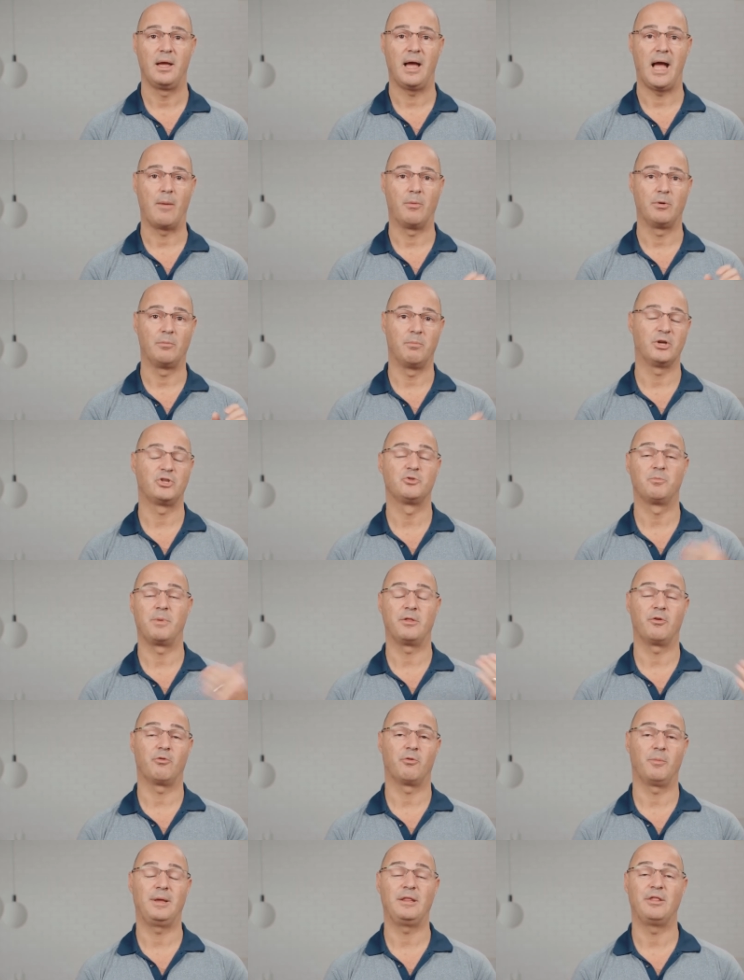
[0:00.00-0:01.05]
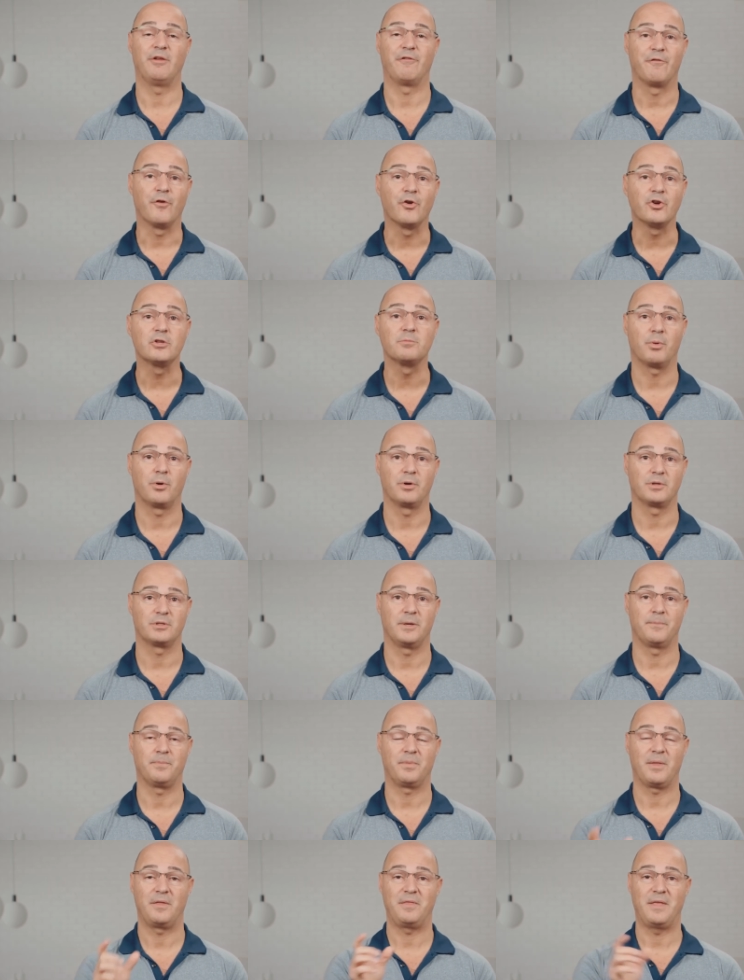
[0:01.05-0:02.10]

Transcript: I would much rather be the first person